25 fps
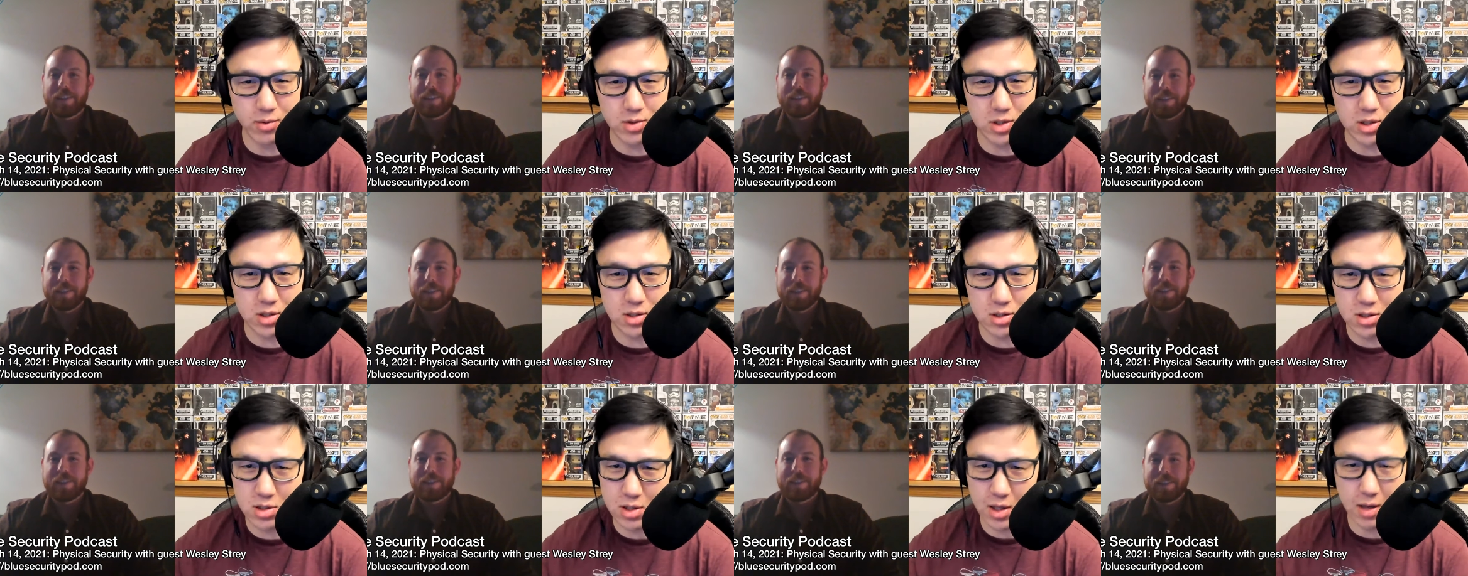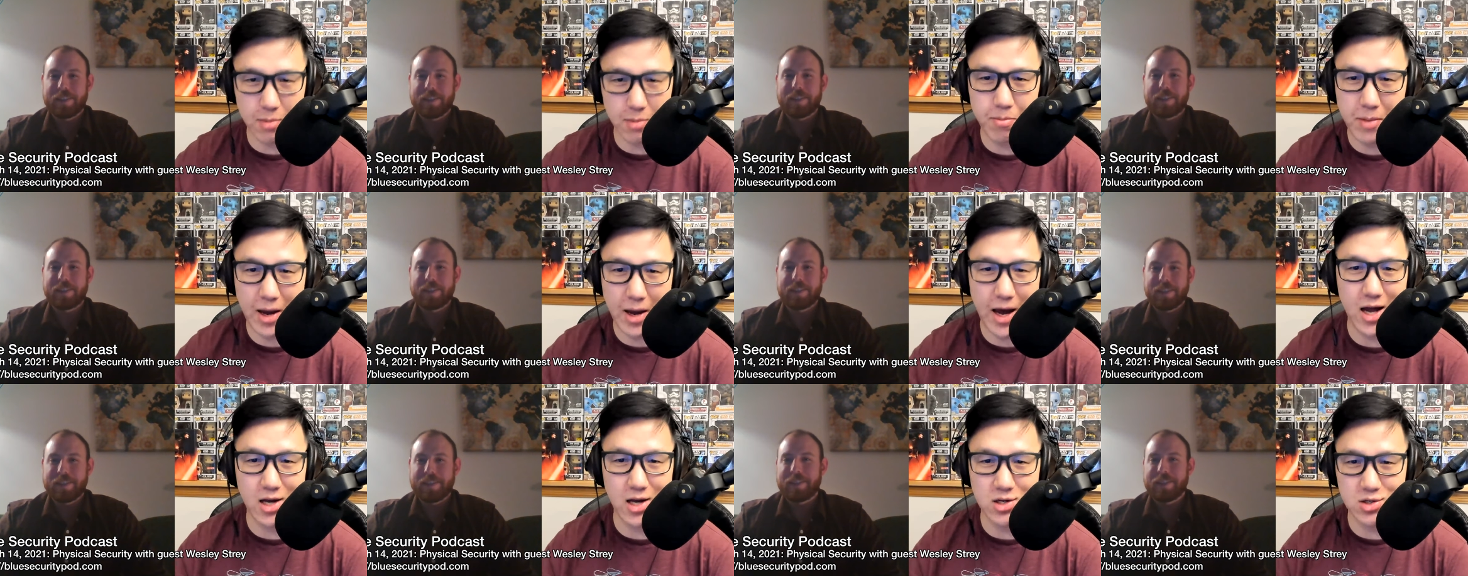Speaker 1: We just
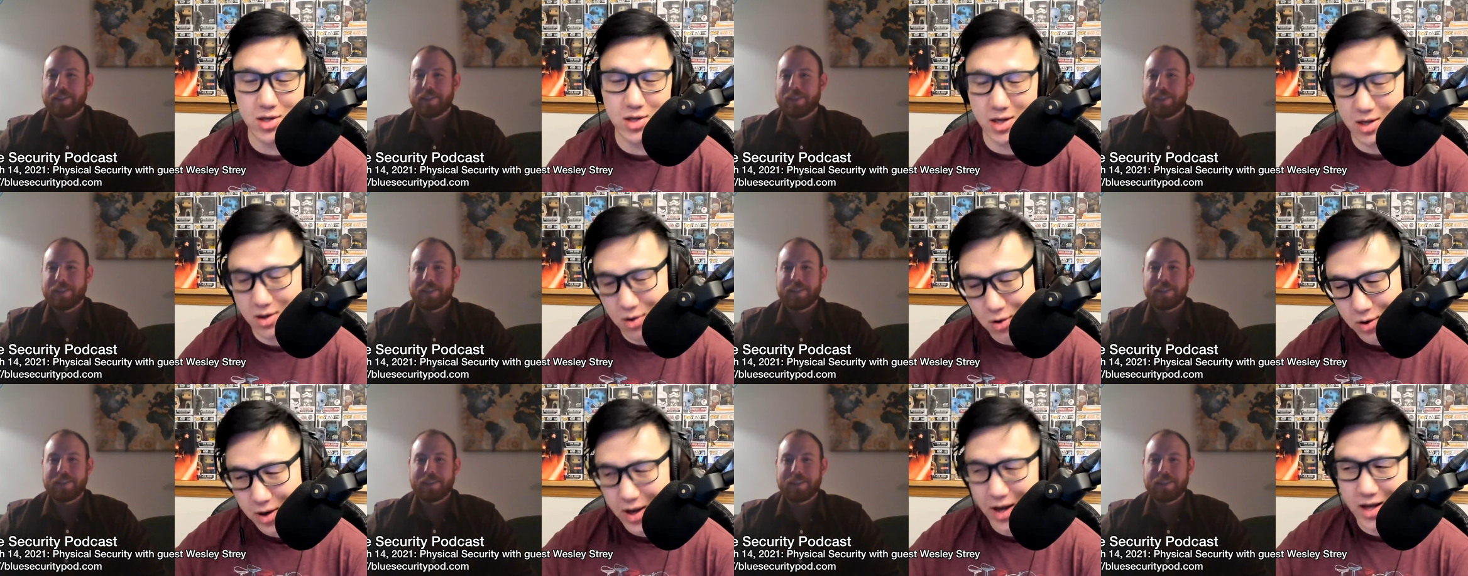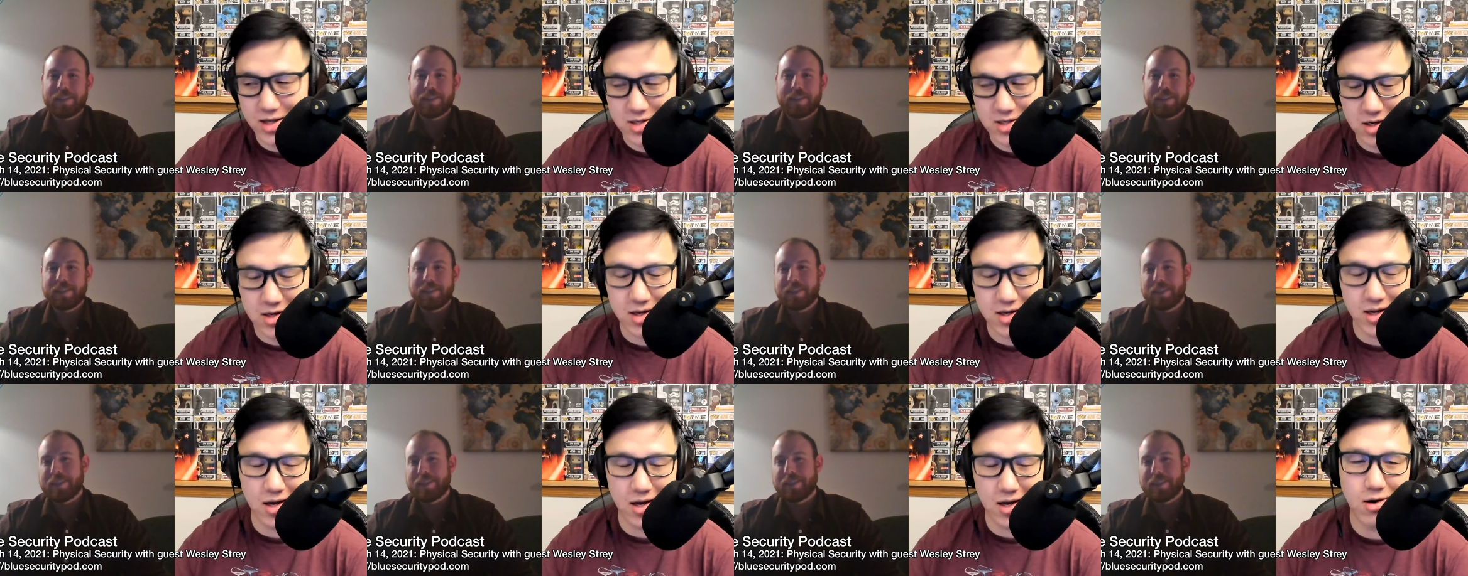like badge, like, okay,
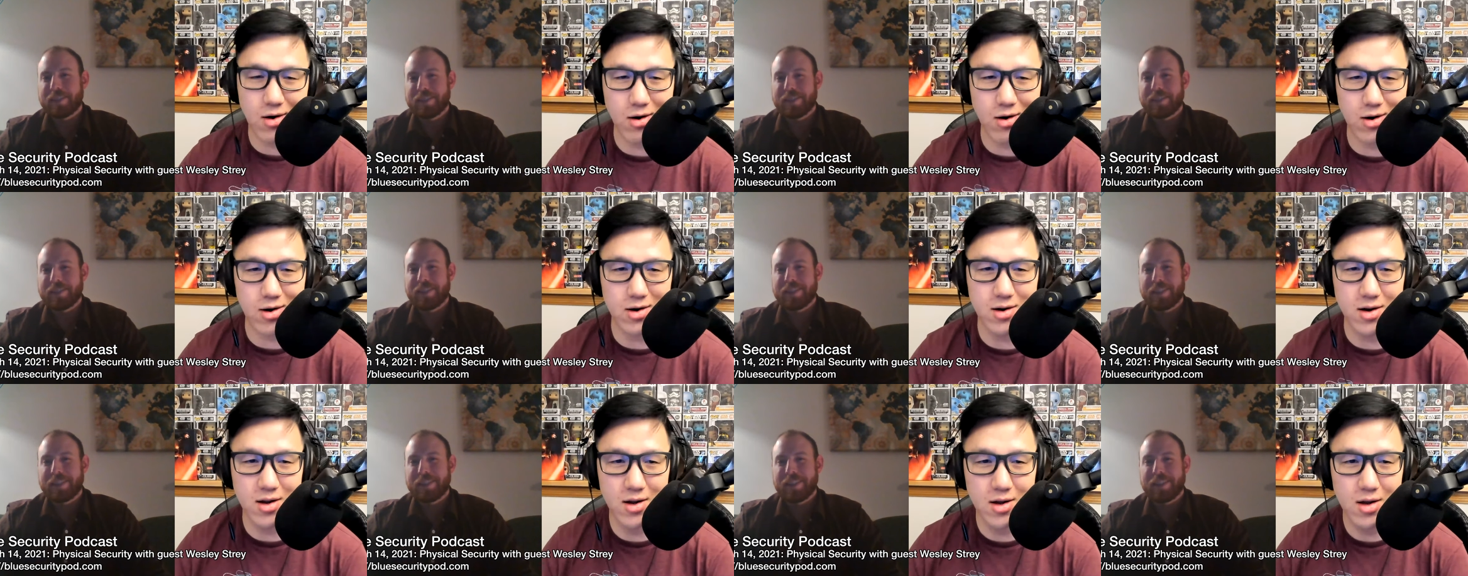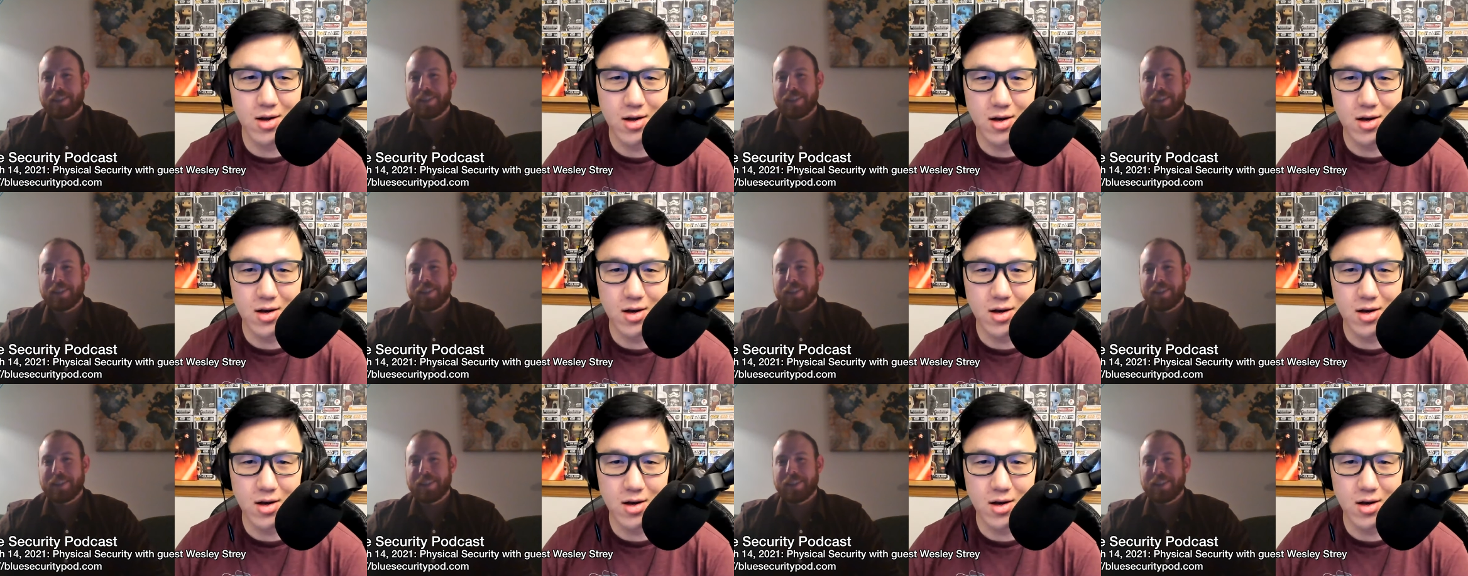it's going to get caught.